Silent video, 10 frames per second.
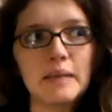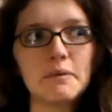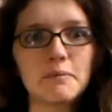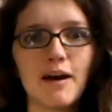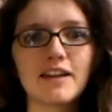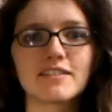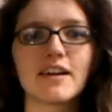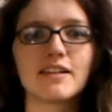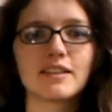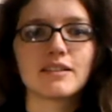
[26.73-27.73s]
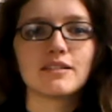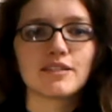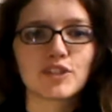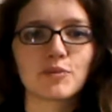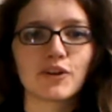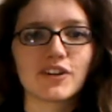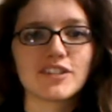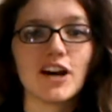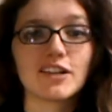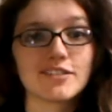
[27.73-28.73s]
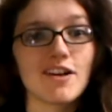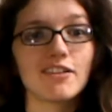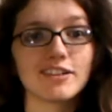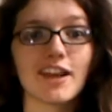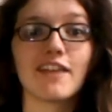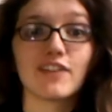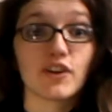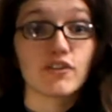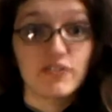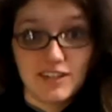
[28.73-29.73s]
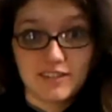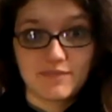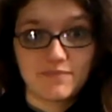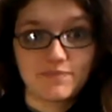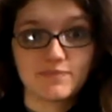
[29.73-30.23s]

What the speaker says: Keep in mind that Jupiter is not solid and the Earth is.